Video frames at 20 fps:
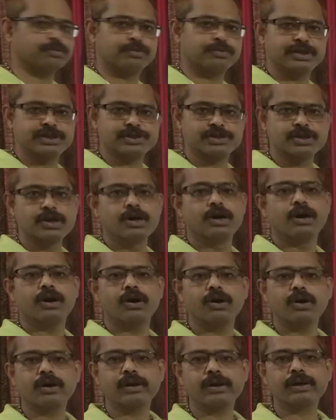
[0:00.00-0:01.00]
to this,
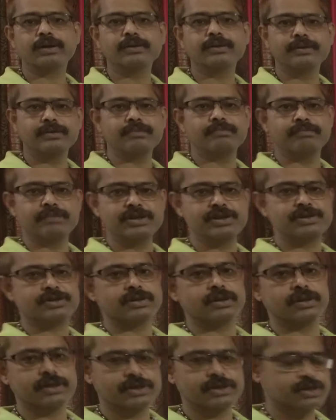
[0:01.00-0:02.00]
or
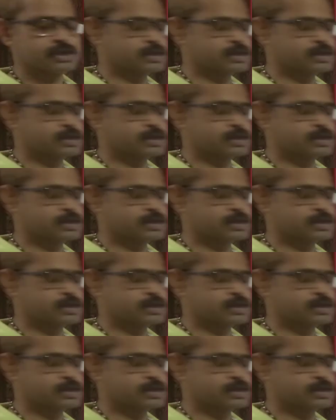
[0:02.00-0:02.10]
means this